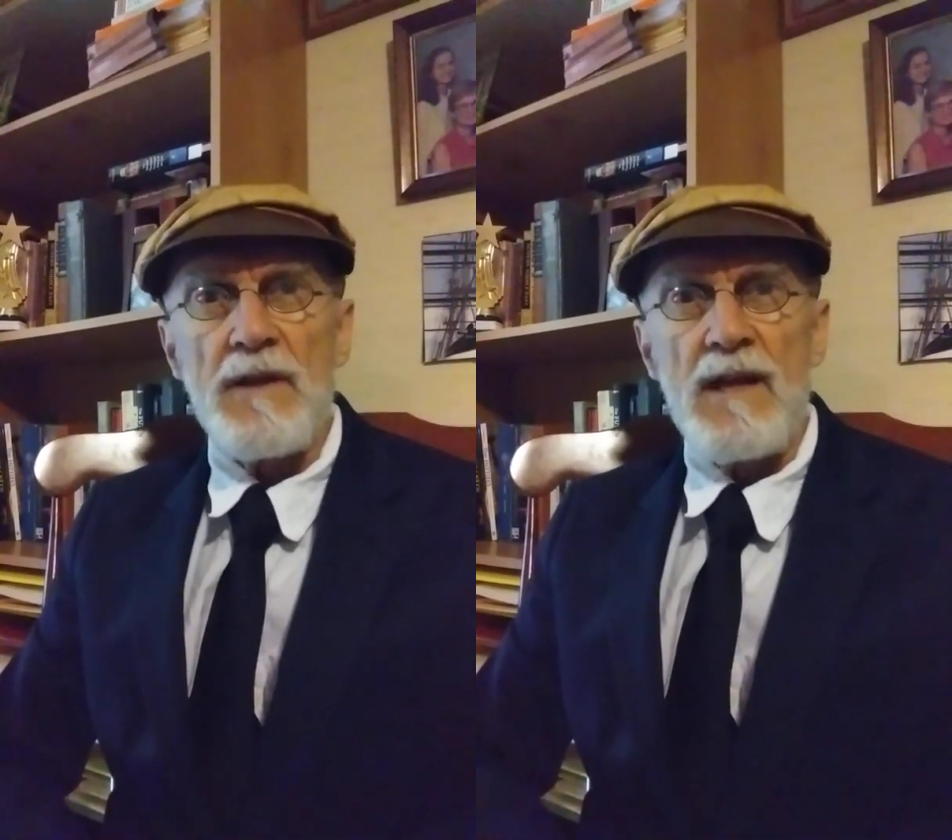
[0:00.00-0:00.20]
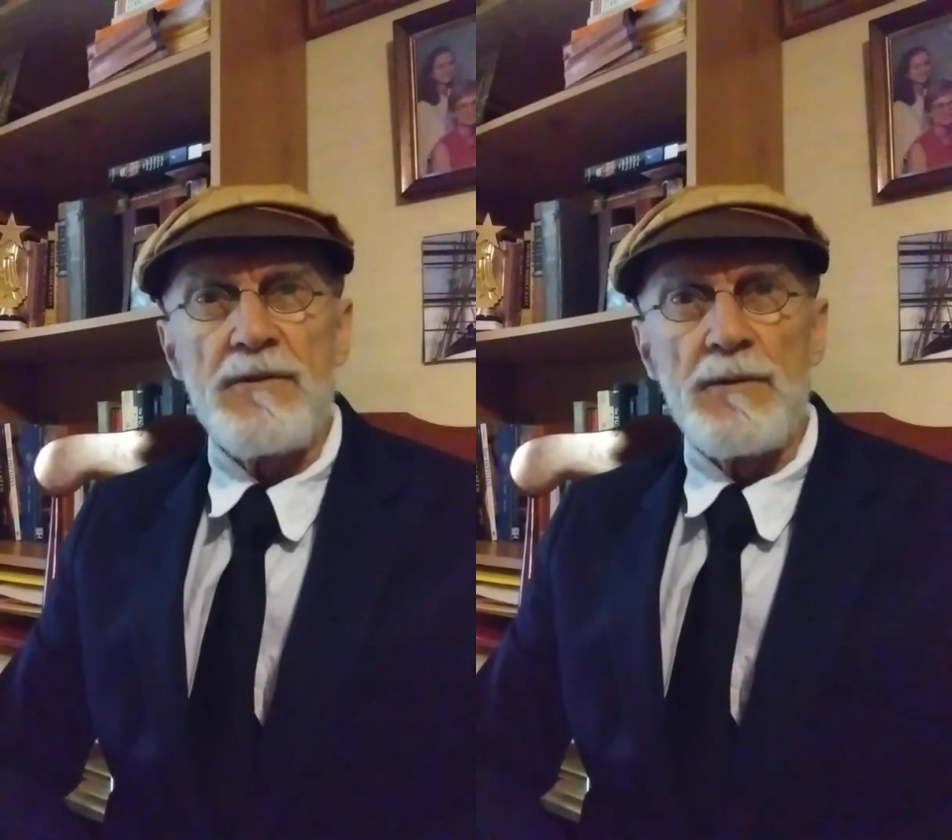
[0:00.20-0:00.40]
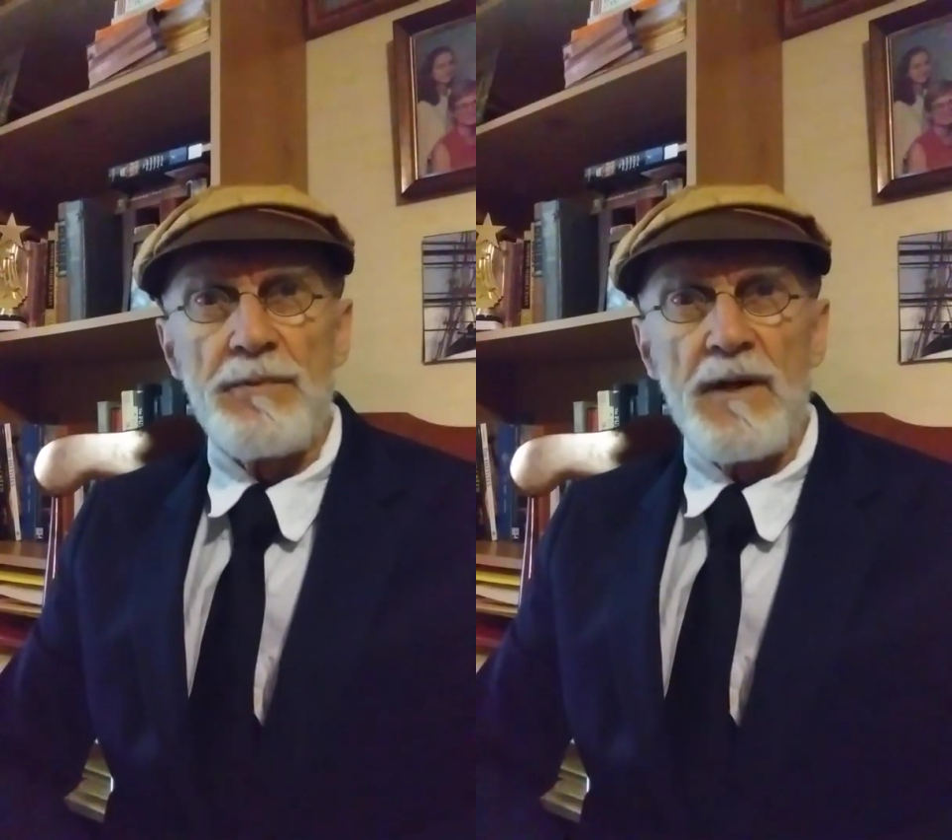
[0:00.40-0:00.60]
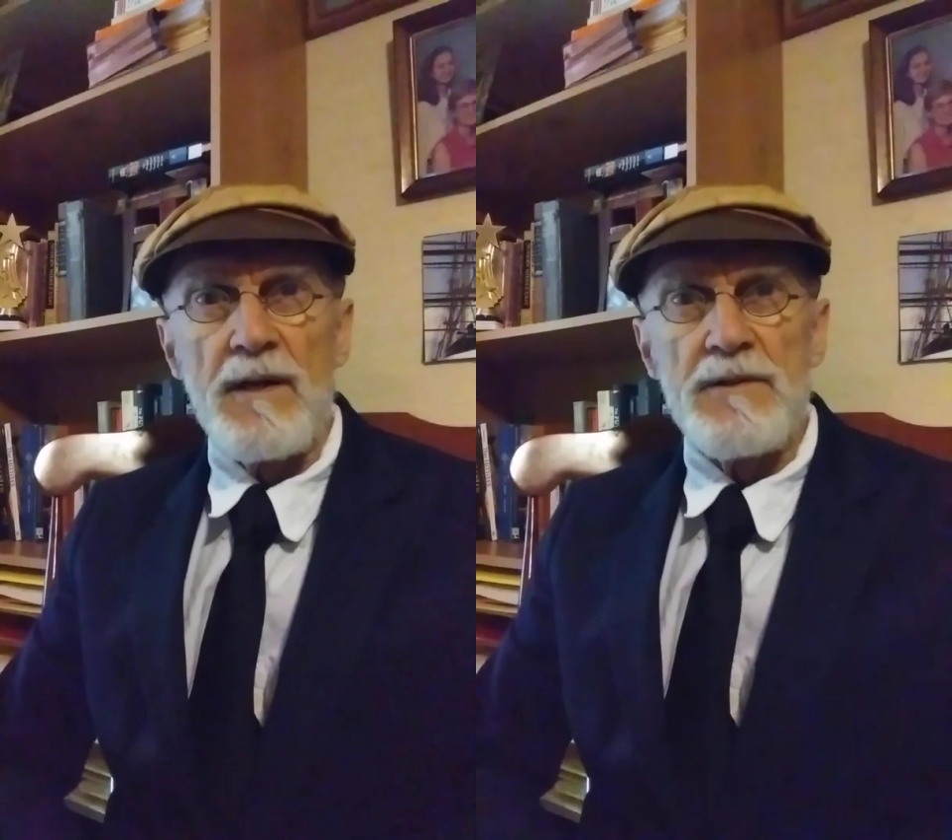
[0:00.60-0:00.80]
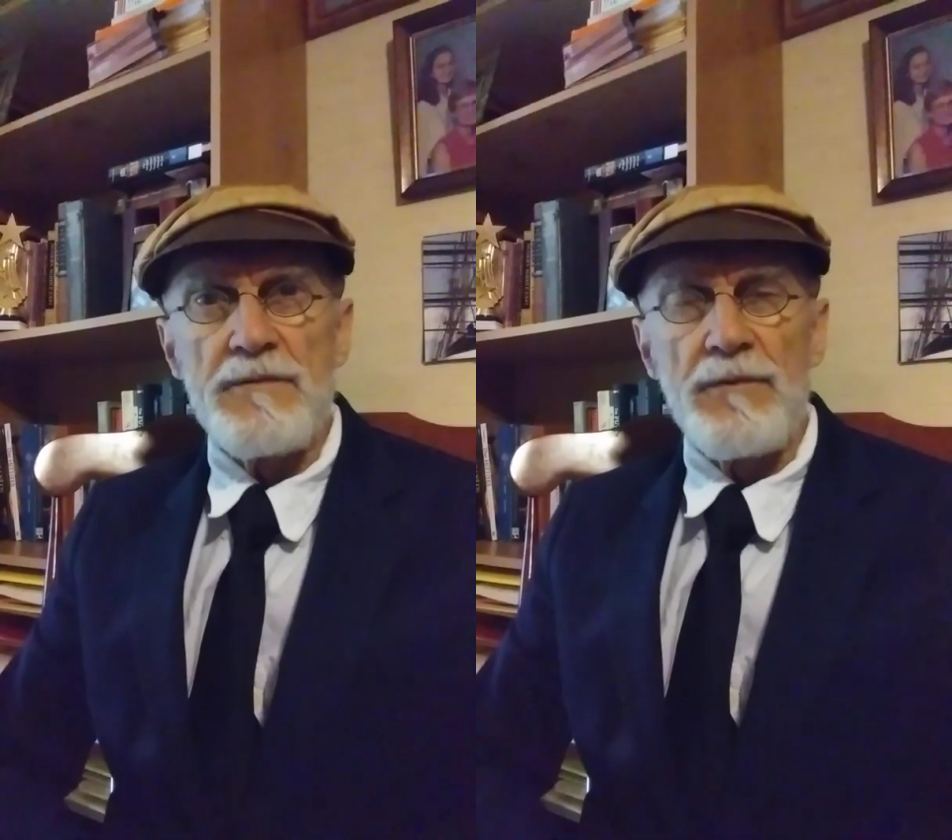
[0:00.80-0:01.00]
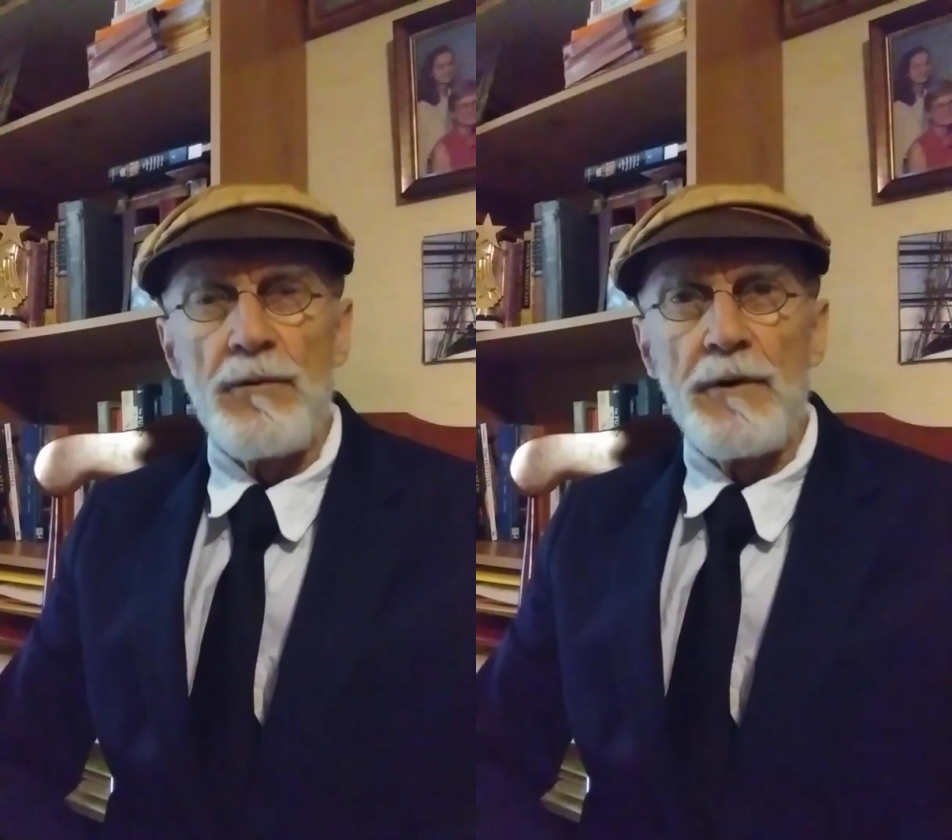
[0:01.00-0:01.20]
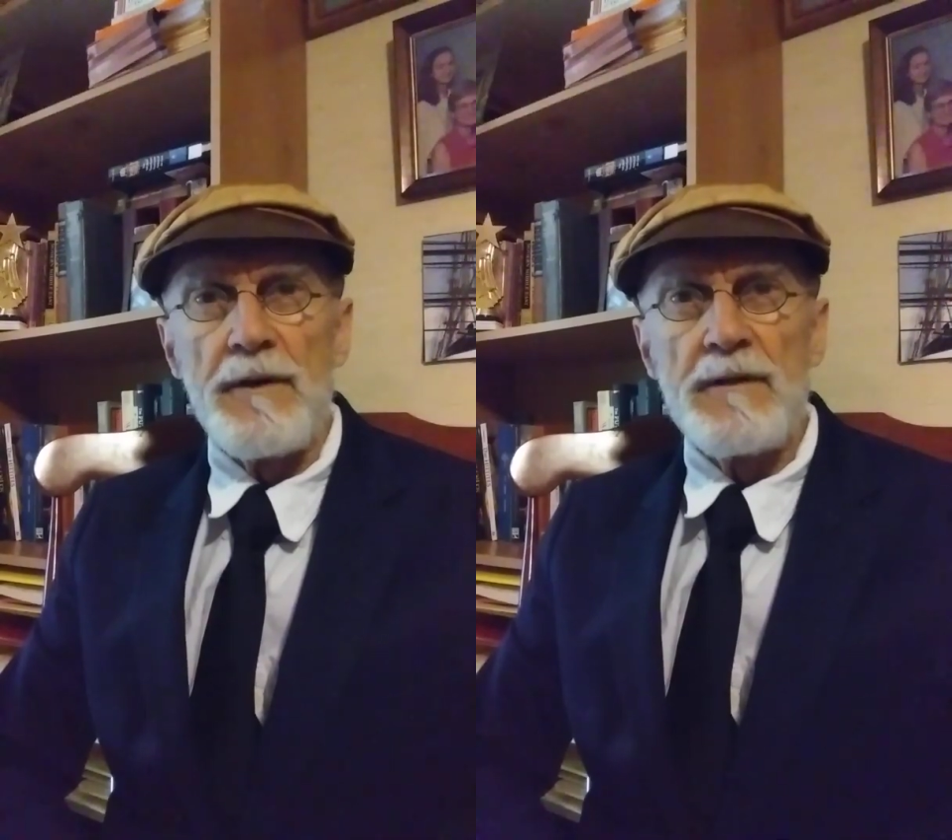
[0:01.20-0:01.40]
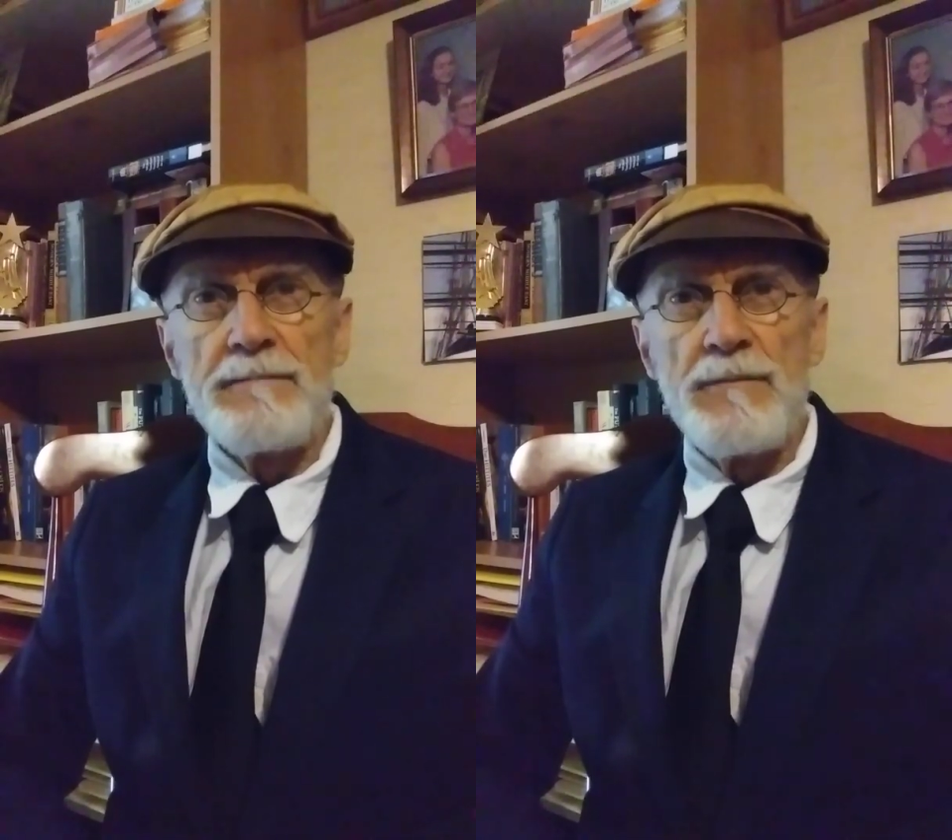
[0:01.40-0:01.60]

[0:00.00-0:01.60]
Enterprise, Florida.